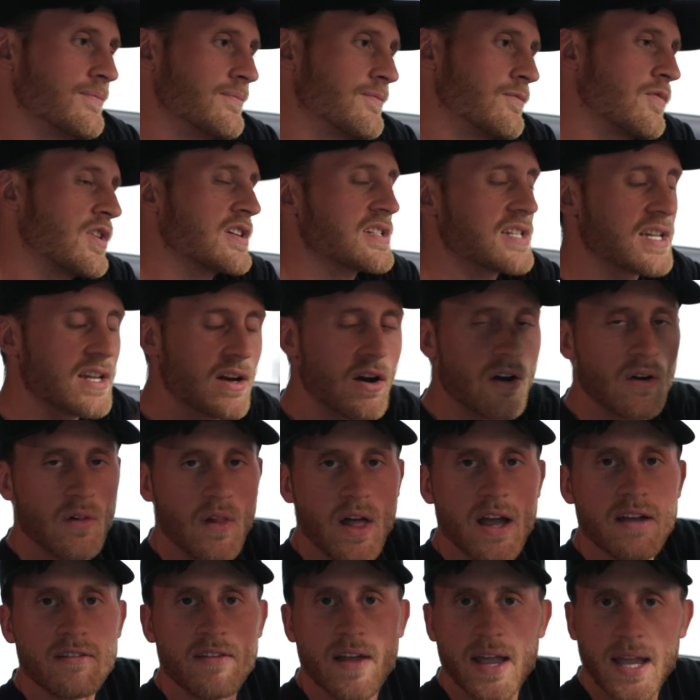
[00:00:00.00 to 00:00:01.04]
risking our
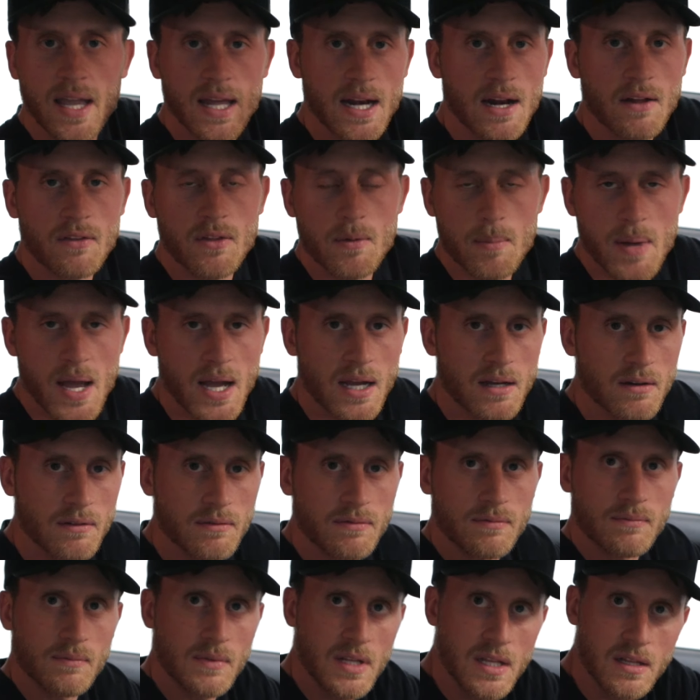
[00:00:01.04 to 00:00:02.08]
life hanging out the back of
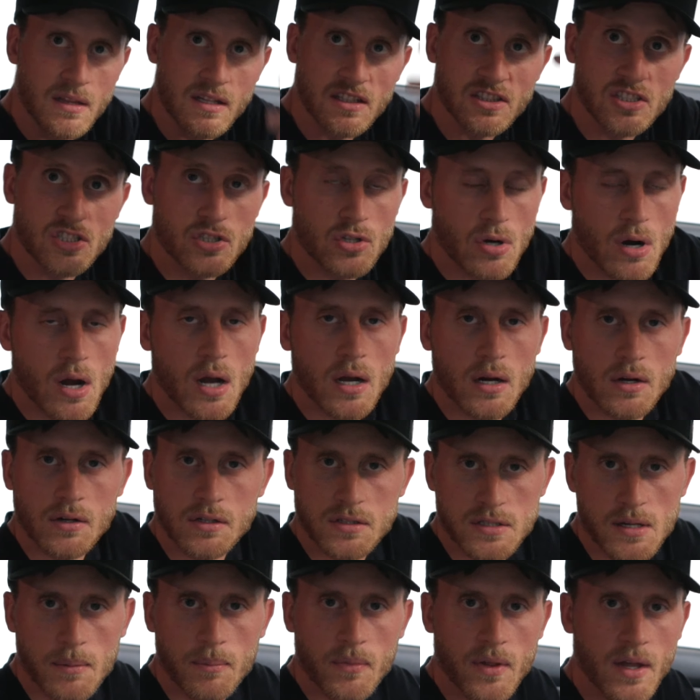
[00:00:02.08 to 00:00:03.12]
Ethan's truck or
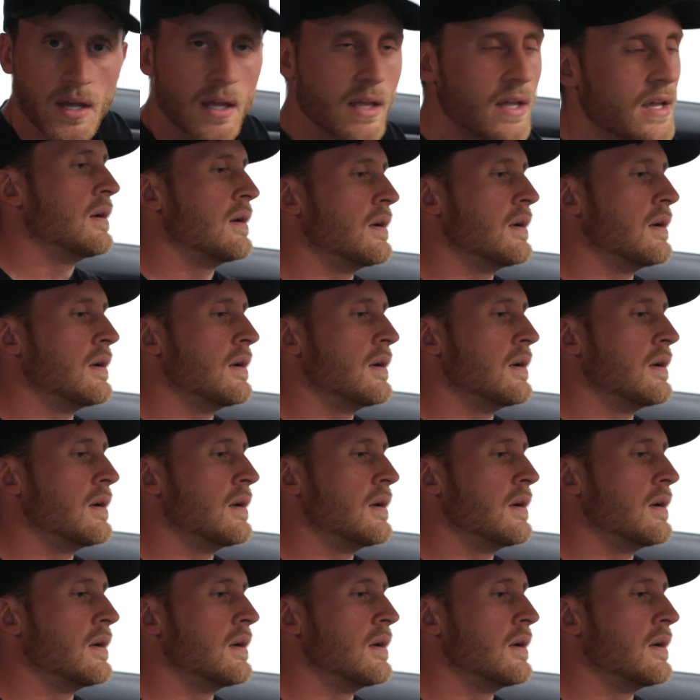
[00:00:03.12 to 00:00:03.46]
something.